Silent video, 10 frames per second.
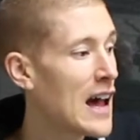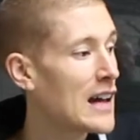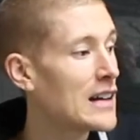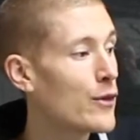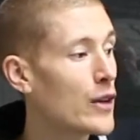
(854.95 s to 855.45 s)

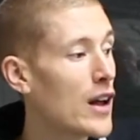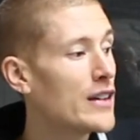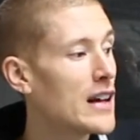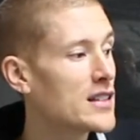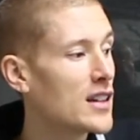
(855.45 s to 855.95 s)
then if we go
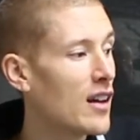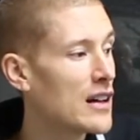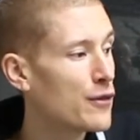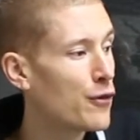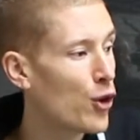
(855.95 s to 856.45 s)
down to
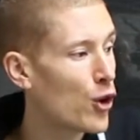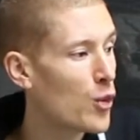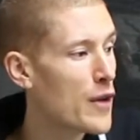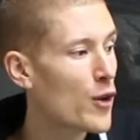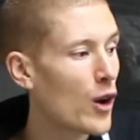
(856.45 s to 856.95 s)
line 4,
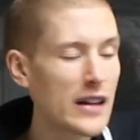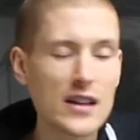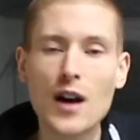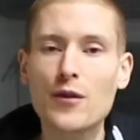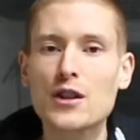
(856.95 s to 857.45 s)
we've got
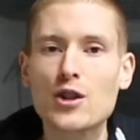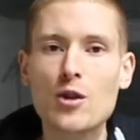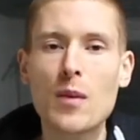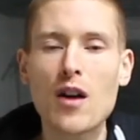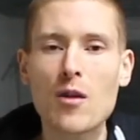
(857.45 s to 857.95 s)
another
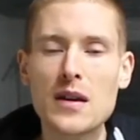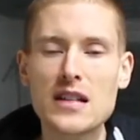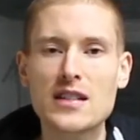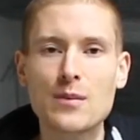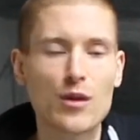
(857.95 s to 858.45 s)
2-bar
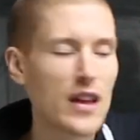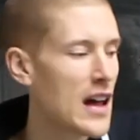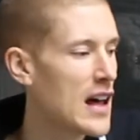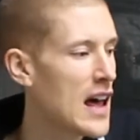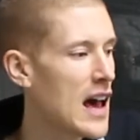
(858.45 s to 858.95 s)
repeat symbol
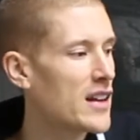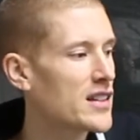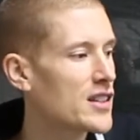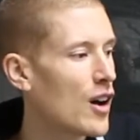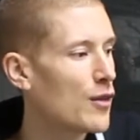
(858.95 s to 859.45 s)
there at the
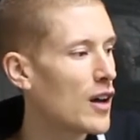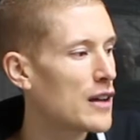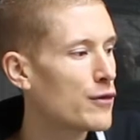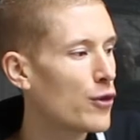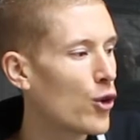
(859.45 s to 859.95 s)
start of
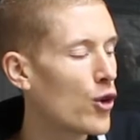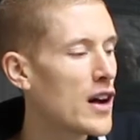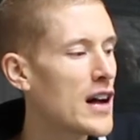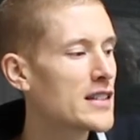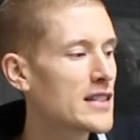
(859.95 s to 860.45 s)
line
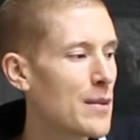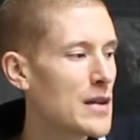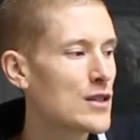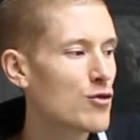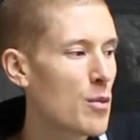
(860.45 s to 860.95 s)
4. So that
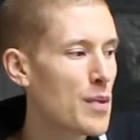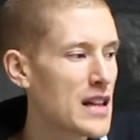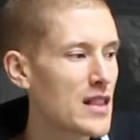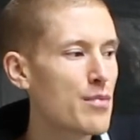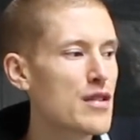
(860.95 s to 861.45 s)
means
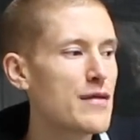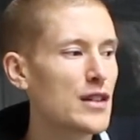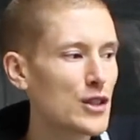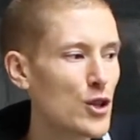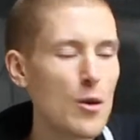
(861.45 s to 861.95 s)
repeat the
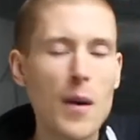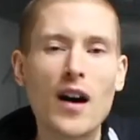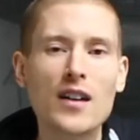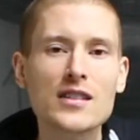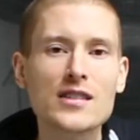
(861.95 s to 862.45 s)
previous 2
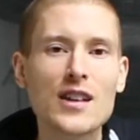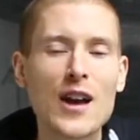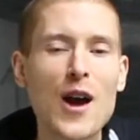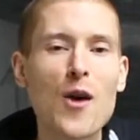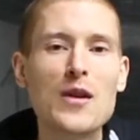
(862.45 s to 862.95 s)
bars,
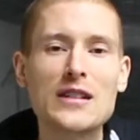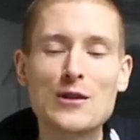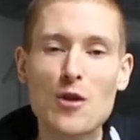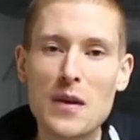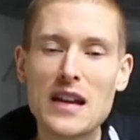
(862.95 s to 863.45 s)
which
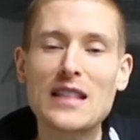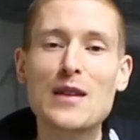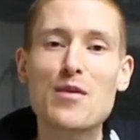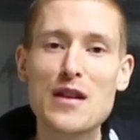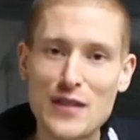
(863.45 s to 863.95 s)
is repeating the
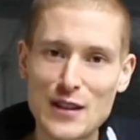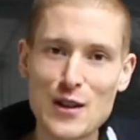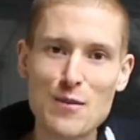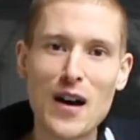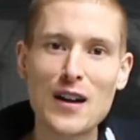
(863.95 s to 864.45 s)
previous
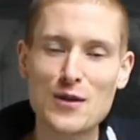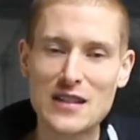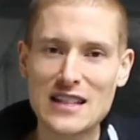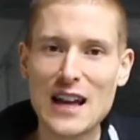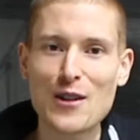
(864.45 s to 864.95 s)
2 bars, which
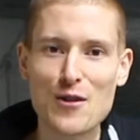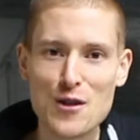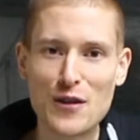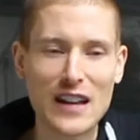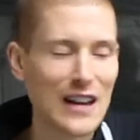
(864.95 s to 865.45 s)
is our
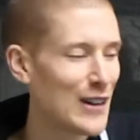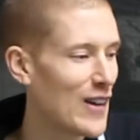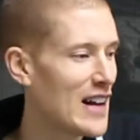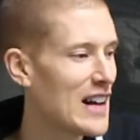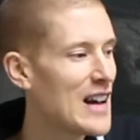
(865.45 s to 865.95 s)
groove again, all
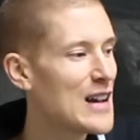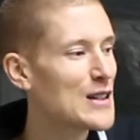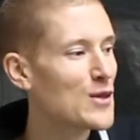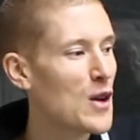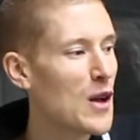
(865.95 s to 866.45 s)
right?
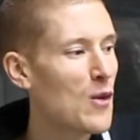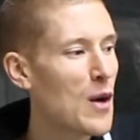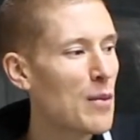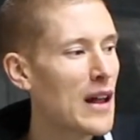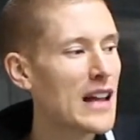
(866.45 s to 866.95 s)
So
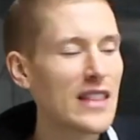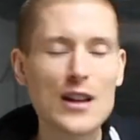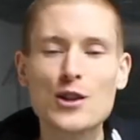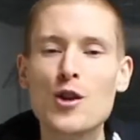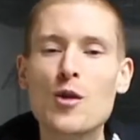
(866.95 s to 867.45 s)
we're playing
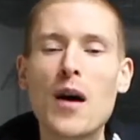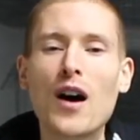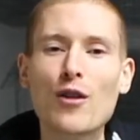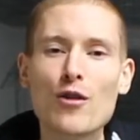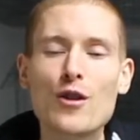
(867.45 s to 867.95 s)
that
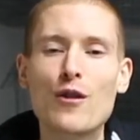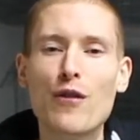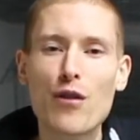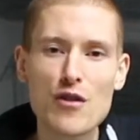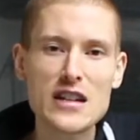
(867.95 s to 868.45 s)
2-bar groove
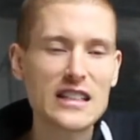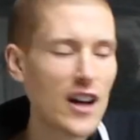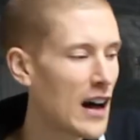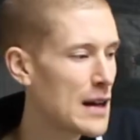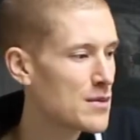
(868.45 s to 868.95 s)
3
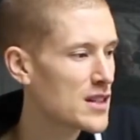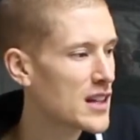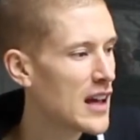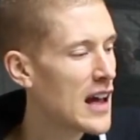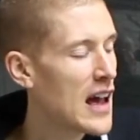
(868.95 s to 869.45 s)
times.
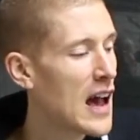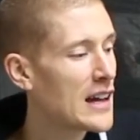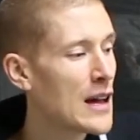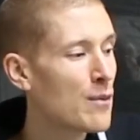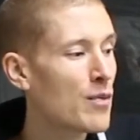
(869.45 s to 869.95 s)
And
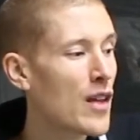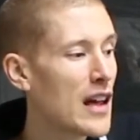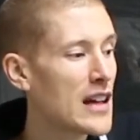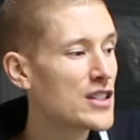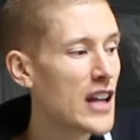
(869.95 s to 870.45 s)
then
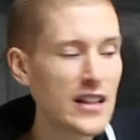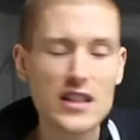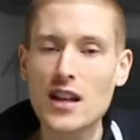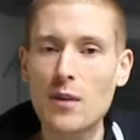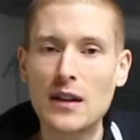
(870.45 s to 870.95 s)
it
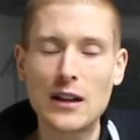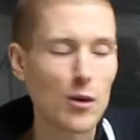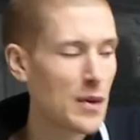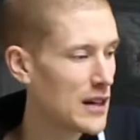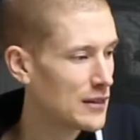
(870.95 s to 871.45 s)
changes up a little
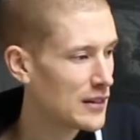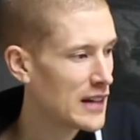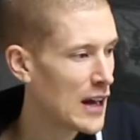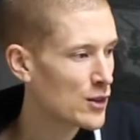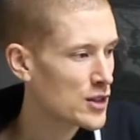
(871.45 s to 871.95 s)
bit
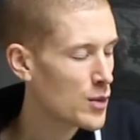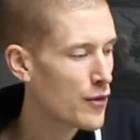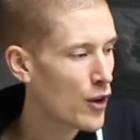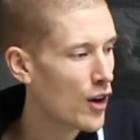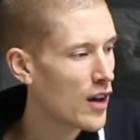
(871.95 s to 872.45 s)
now. So we've
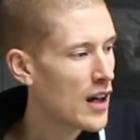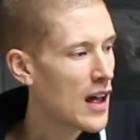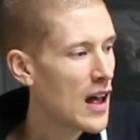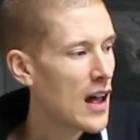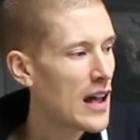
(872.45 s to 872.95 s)
got
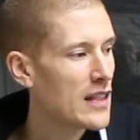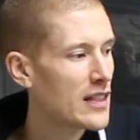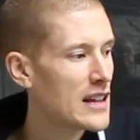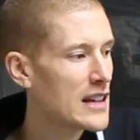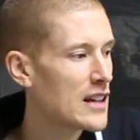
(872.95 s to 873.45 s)
in
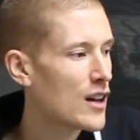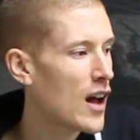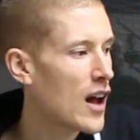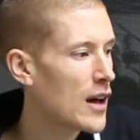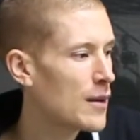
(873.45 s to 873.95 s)
the
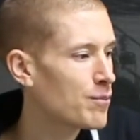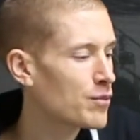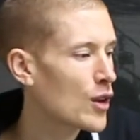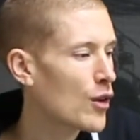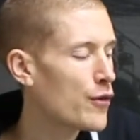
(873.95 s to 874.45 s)

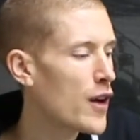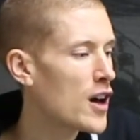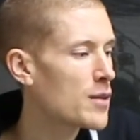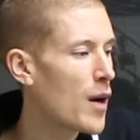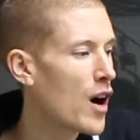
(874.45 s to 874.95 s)

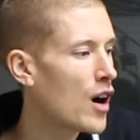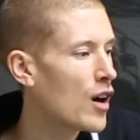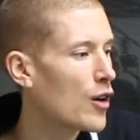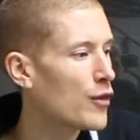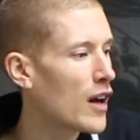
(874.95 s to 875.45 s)
3rd bar
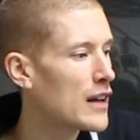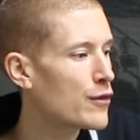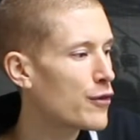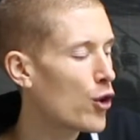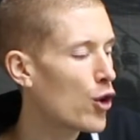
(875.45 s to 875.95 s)
of line
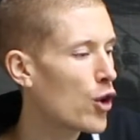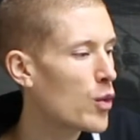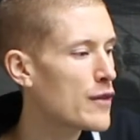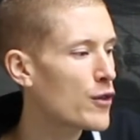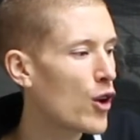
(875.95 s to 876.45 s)
4,
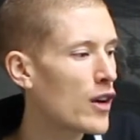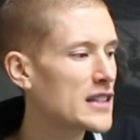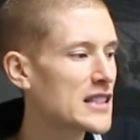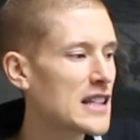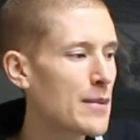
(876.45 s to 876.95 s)
we've got
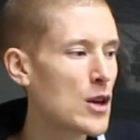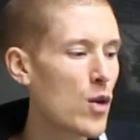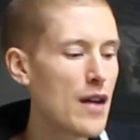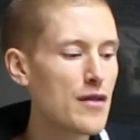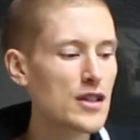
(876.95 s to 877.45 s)

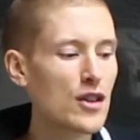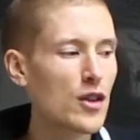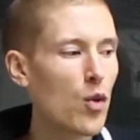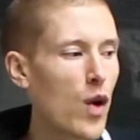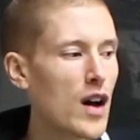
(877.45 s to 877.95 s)
semi-quavers on
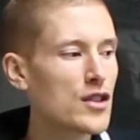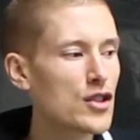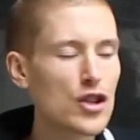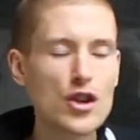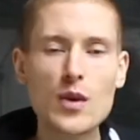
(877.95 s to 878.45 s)
the 1,
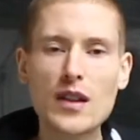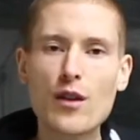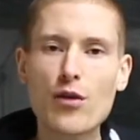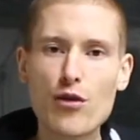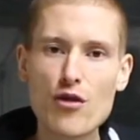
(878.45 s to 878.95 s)
2 and
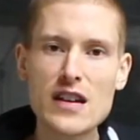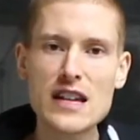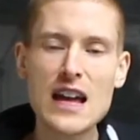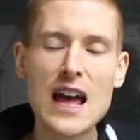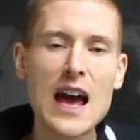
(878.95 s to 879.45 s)
the
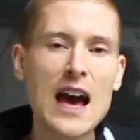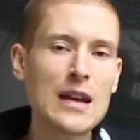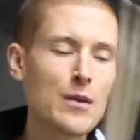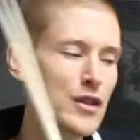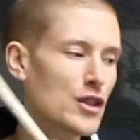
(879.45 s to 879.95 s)
3, and
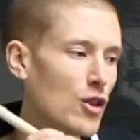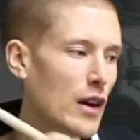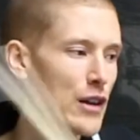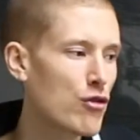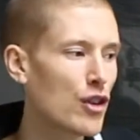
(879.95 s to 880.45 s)
then we've just got
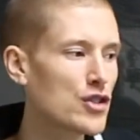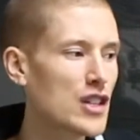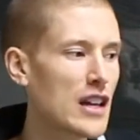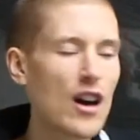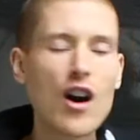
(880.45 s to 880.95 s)
a
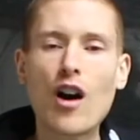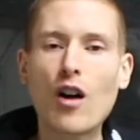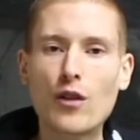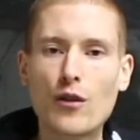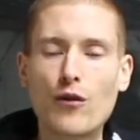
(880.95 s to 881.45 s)
crotchet
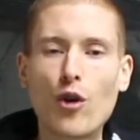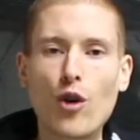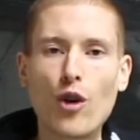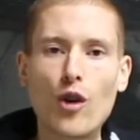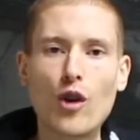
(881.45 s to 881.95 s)
on the
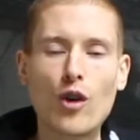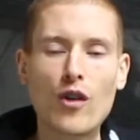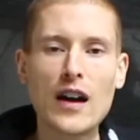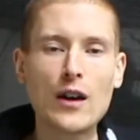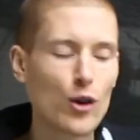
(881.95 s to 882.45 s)
4,
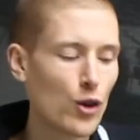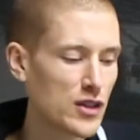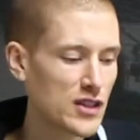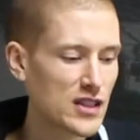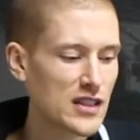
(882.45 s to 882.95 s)
alright, or
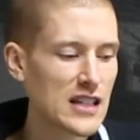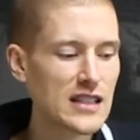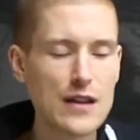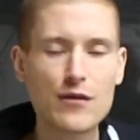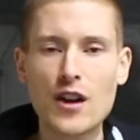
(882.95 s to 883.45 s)

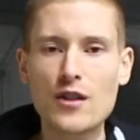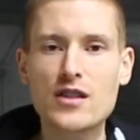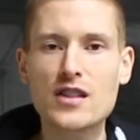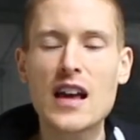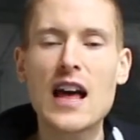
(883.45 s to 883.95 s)
16th notes